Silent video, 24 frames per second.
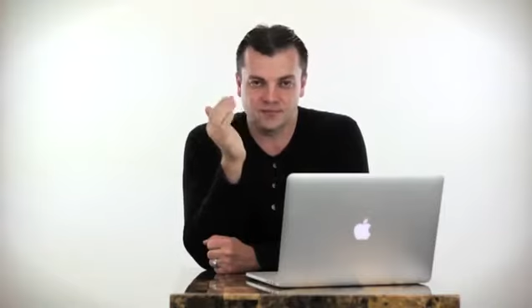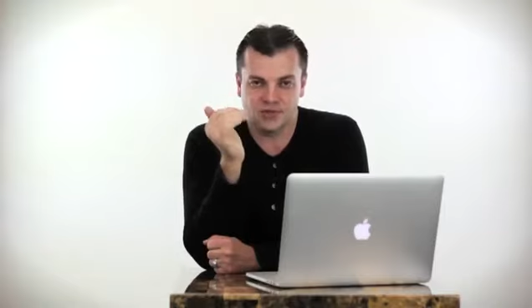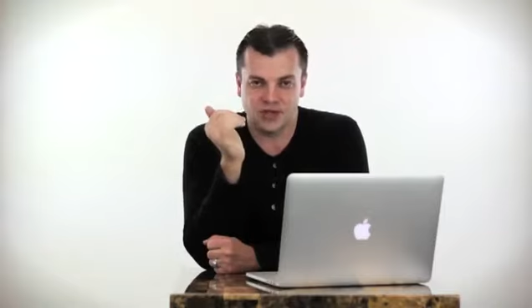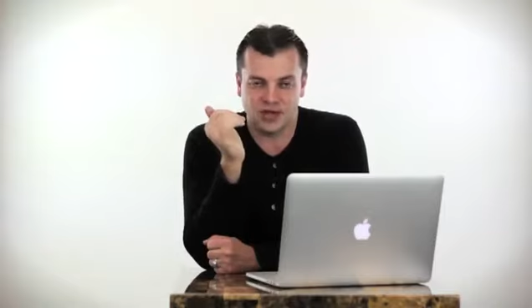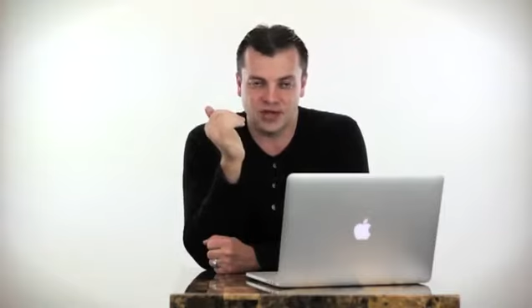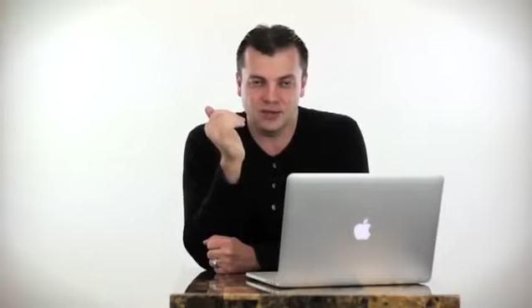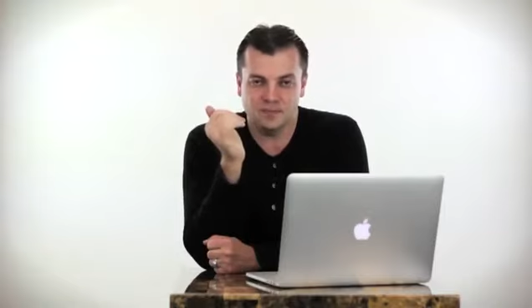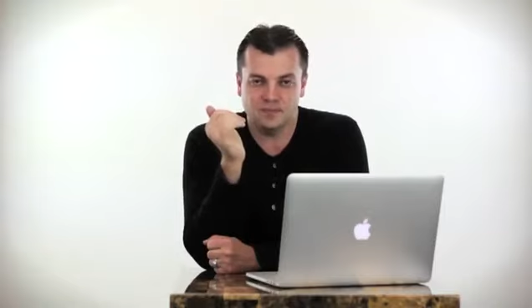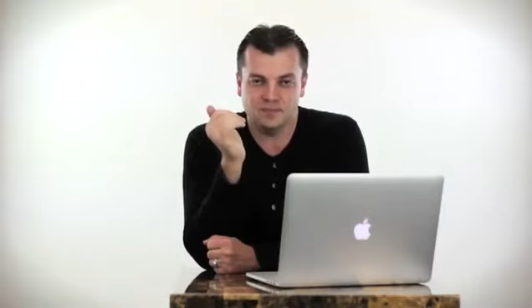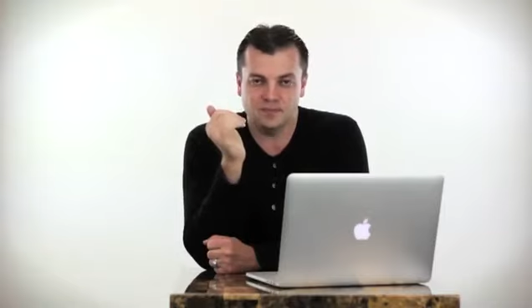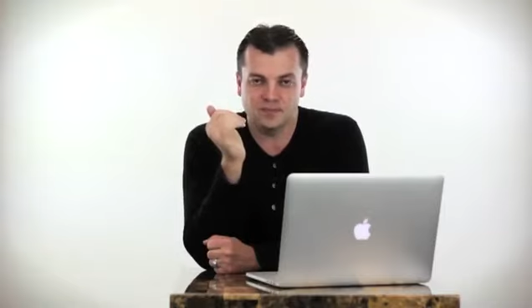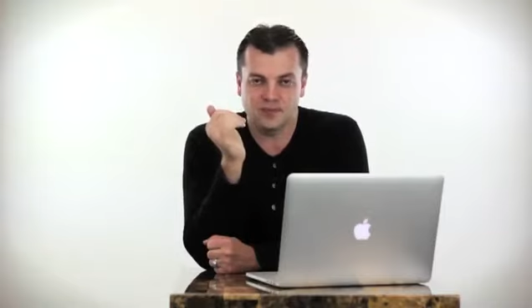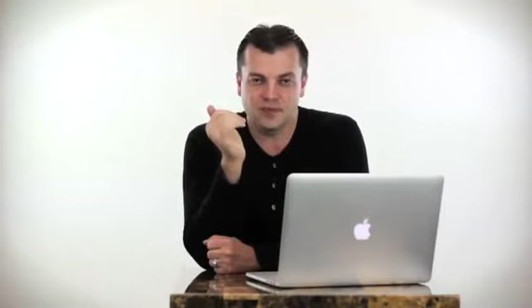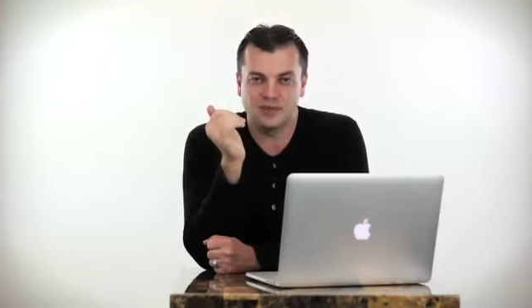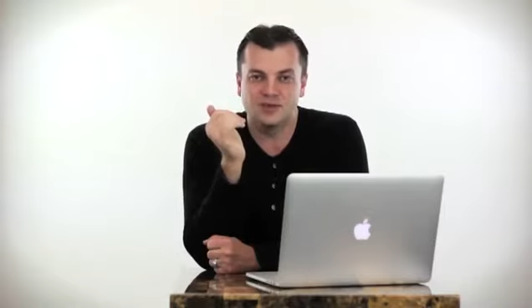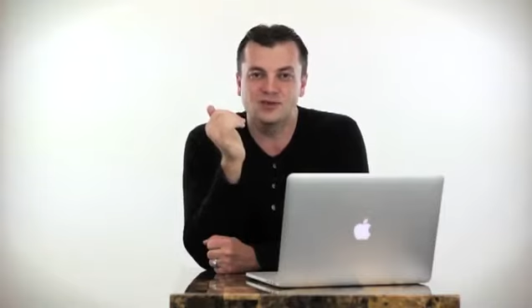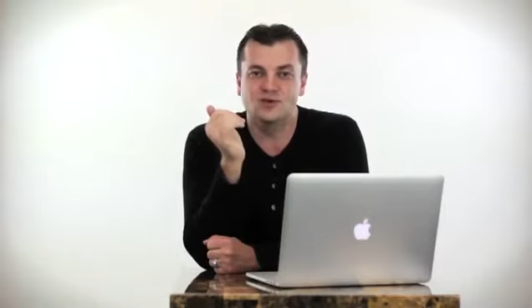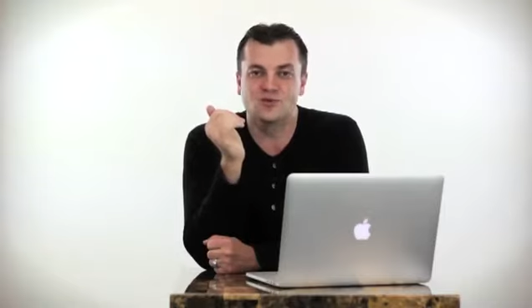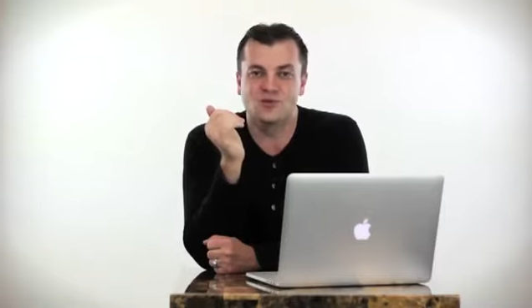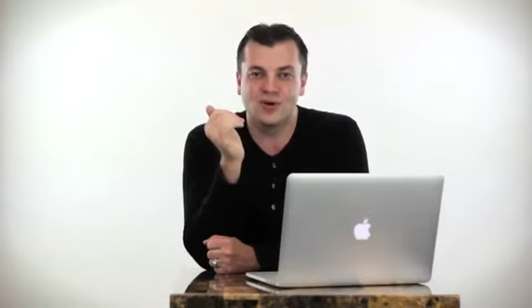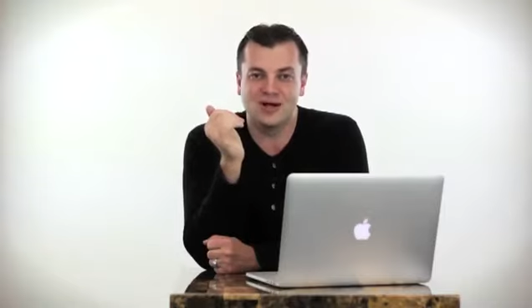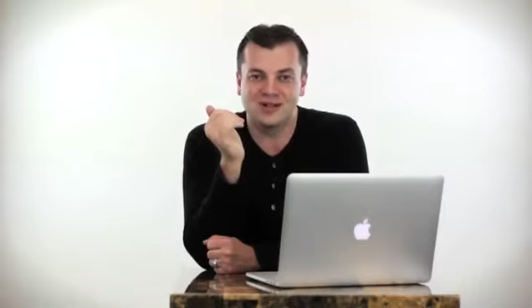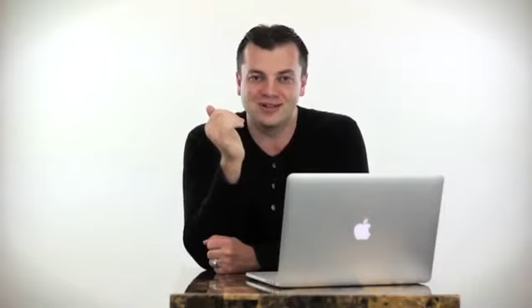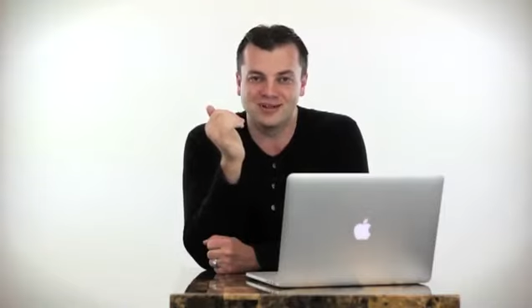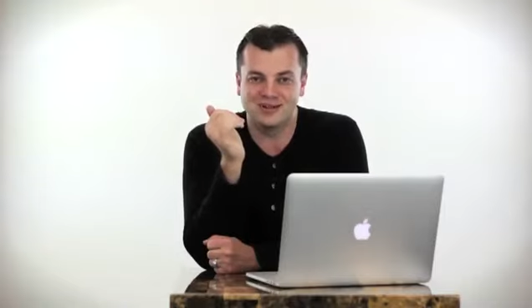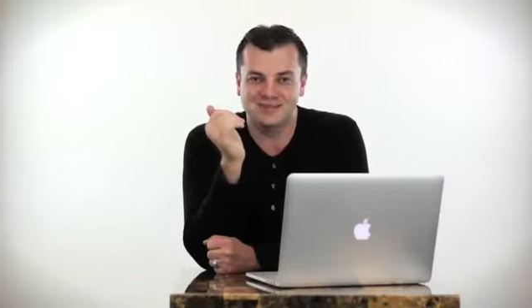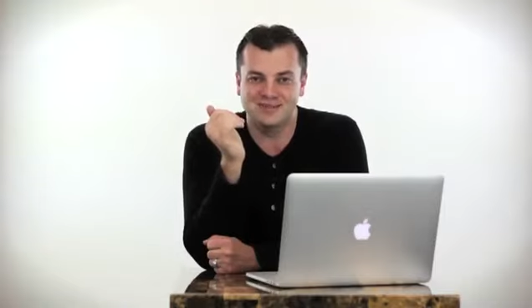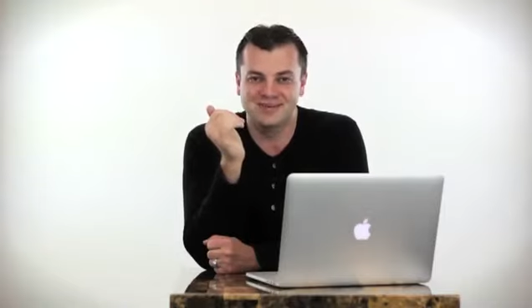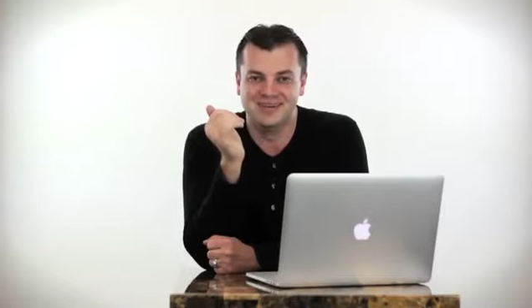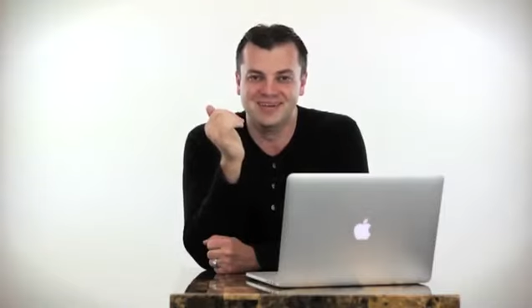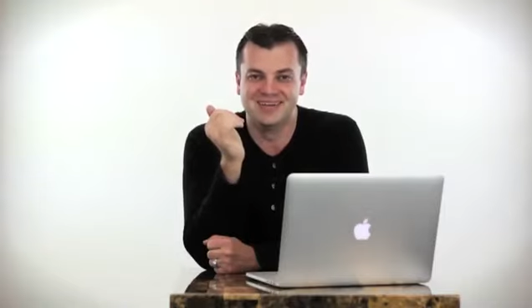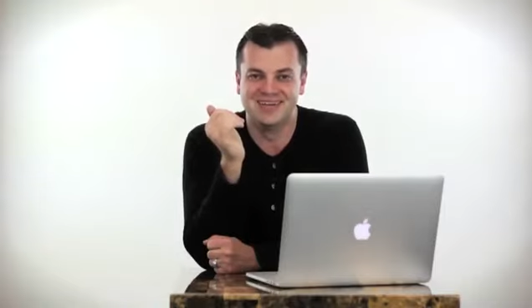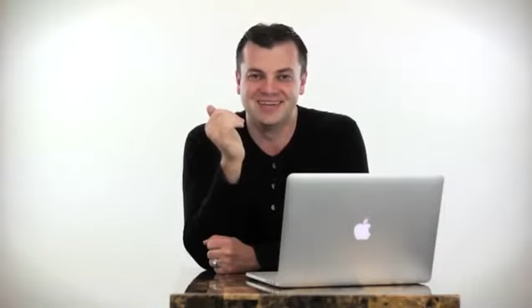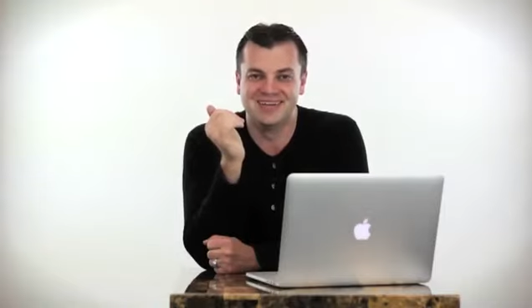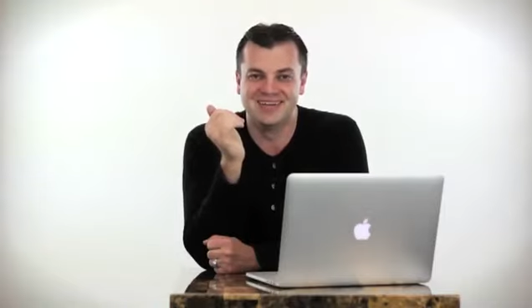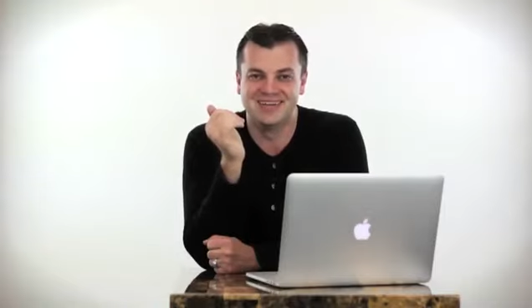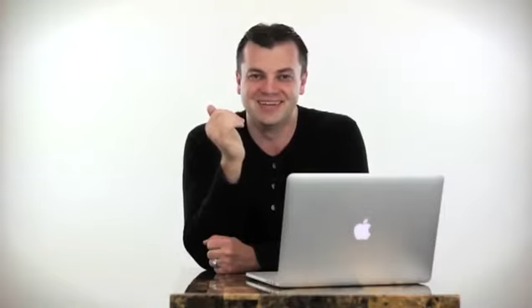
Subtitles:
okay? You're welcome.